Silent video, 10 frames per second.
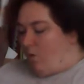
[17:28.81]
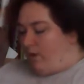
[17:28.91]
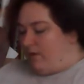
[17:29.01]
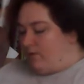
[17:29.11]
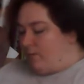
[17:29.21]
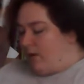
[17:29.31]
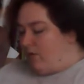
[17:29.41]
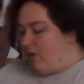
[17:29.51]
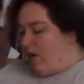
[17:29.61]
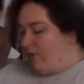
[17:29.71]
What gives
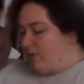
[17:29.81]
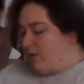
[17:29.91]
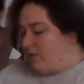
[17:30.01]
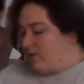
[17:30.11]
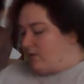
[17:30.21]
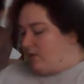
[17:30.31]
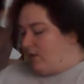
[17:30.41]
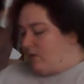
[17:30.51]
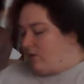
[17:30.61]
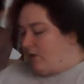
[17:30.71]
Mein Kampf its
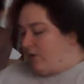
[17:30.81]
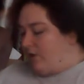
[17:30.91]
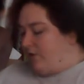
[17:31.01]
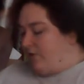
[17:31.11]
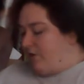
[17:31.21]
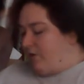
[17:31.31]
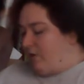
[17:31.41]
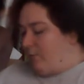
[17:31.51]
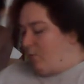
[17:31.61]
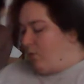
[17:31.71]
terrific
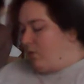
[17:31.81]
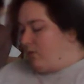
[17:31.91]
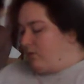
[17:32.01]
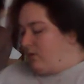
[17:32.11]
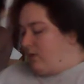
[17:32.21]
importance